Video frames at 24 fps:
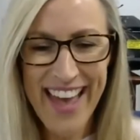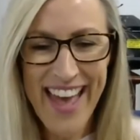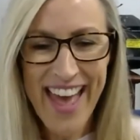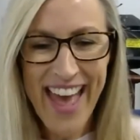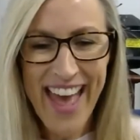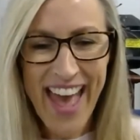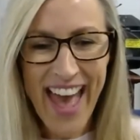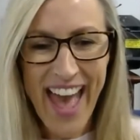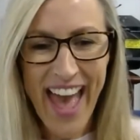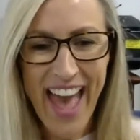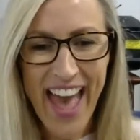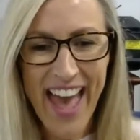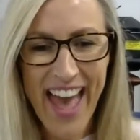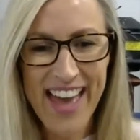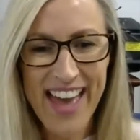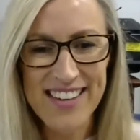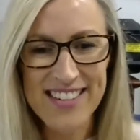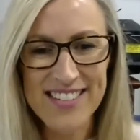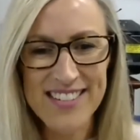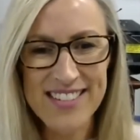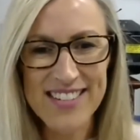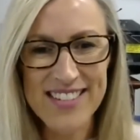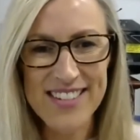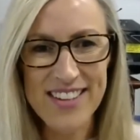
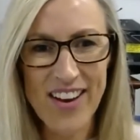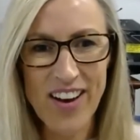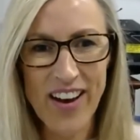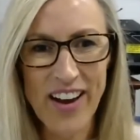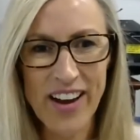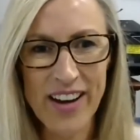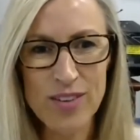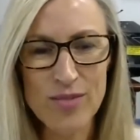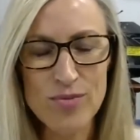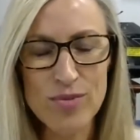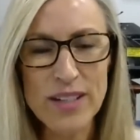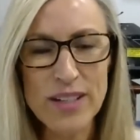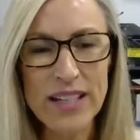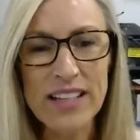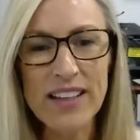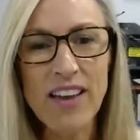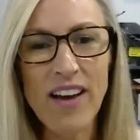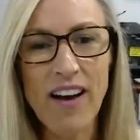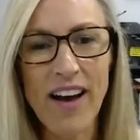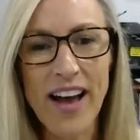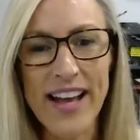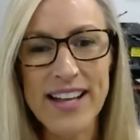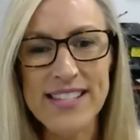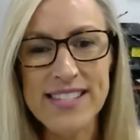And I
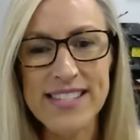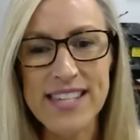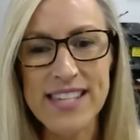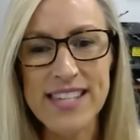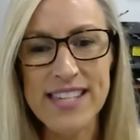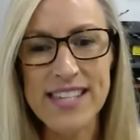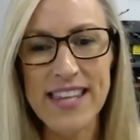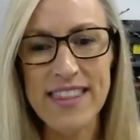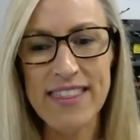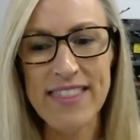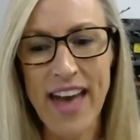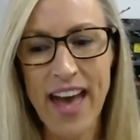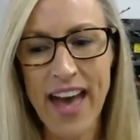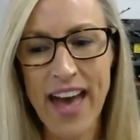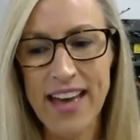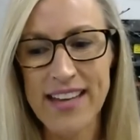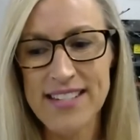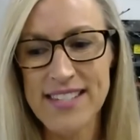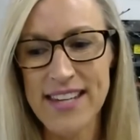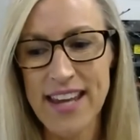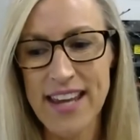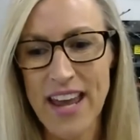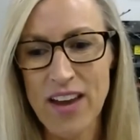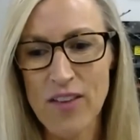realised that
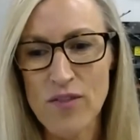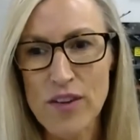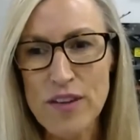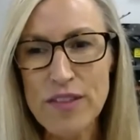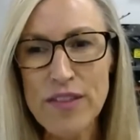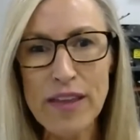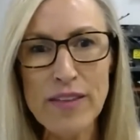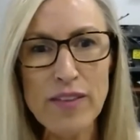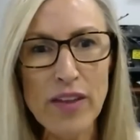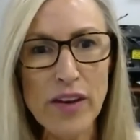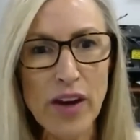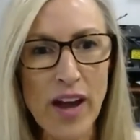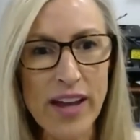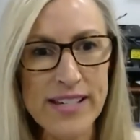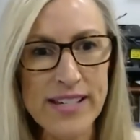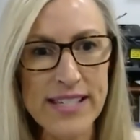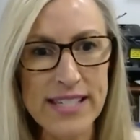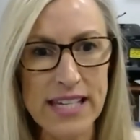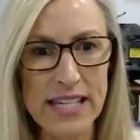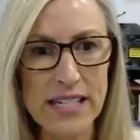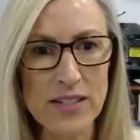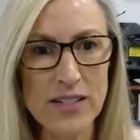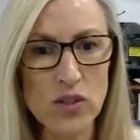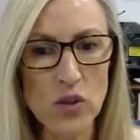everything that I
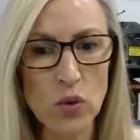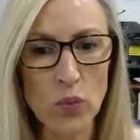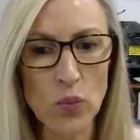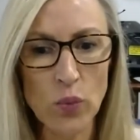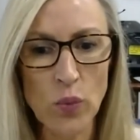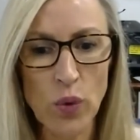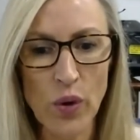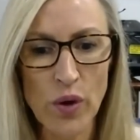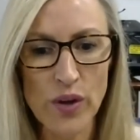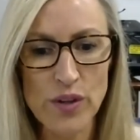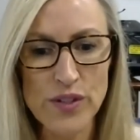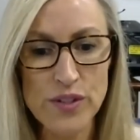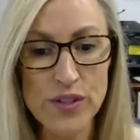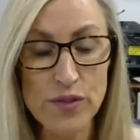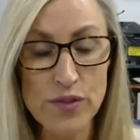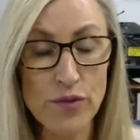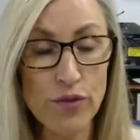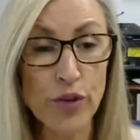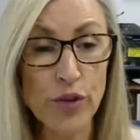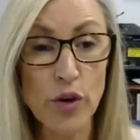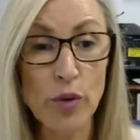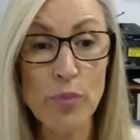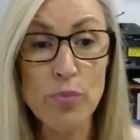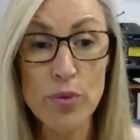did was
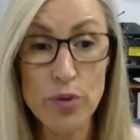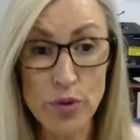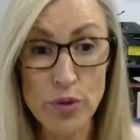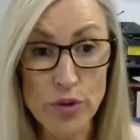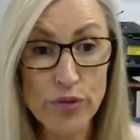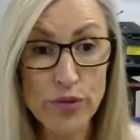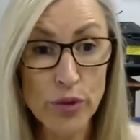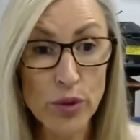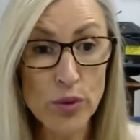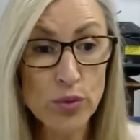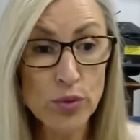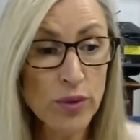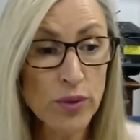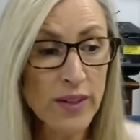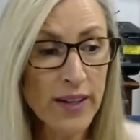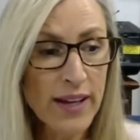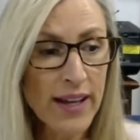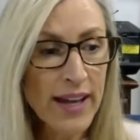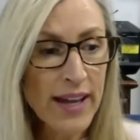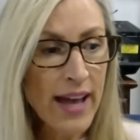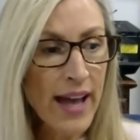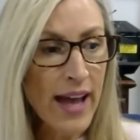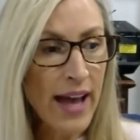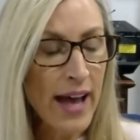for approval,
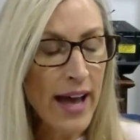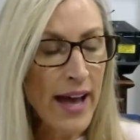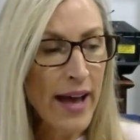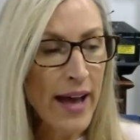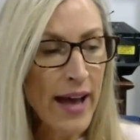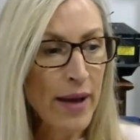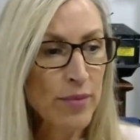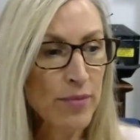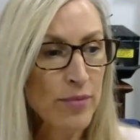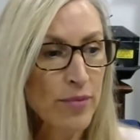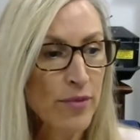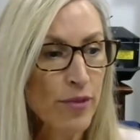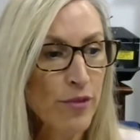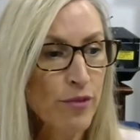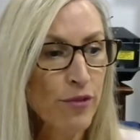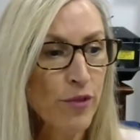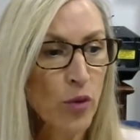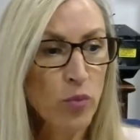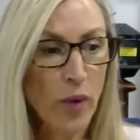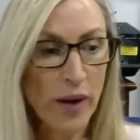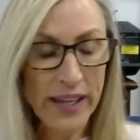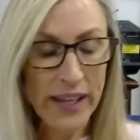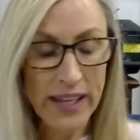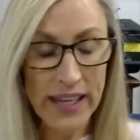for
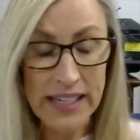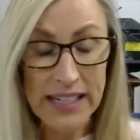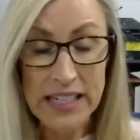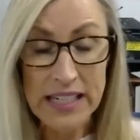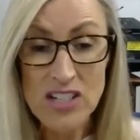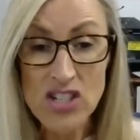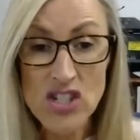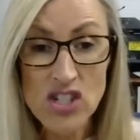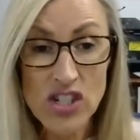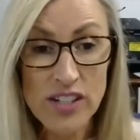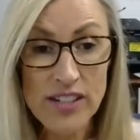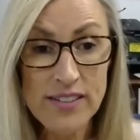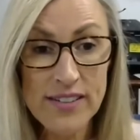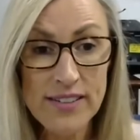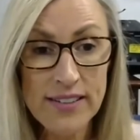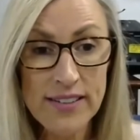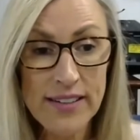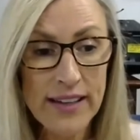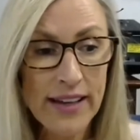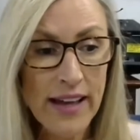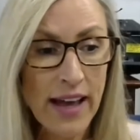recognition,